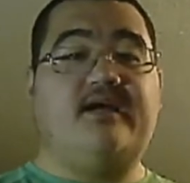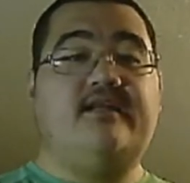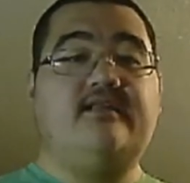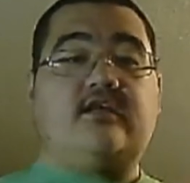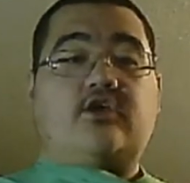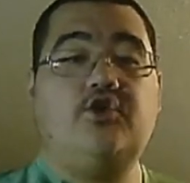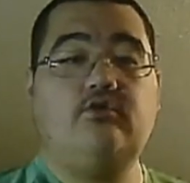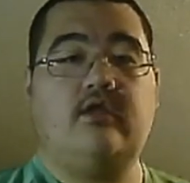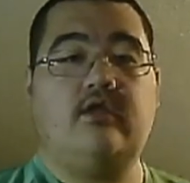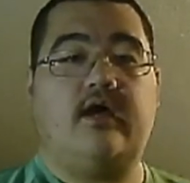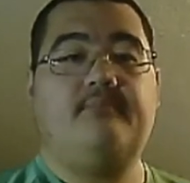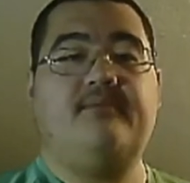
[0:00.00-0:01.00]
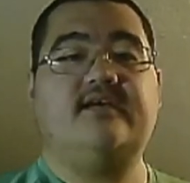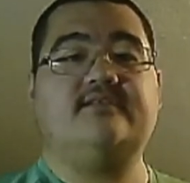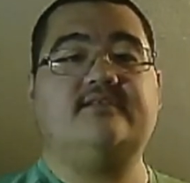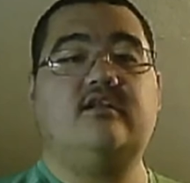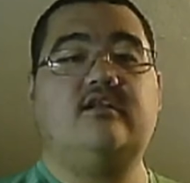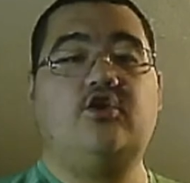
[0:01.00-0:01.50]
in the queue line
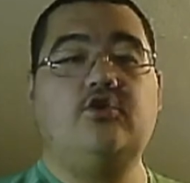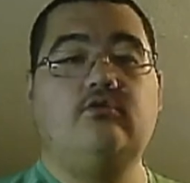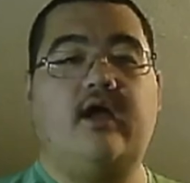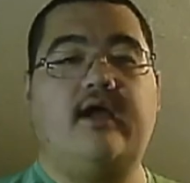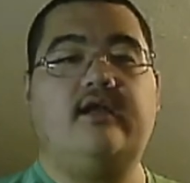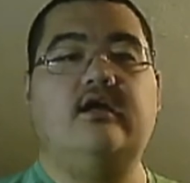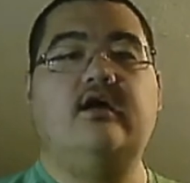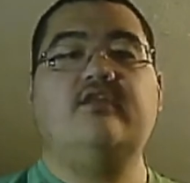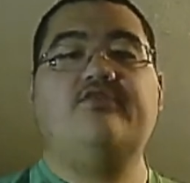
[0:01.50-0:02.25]
because in the queue line,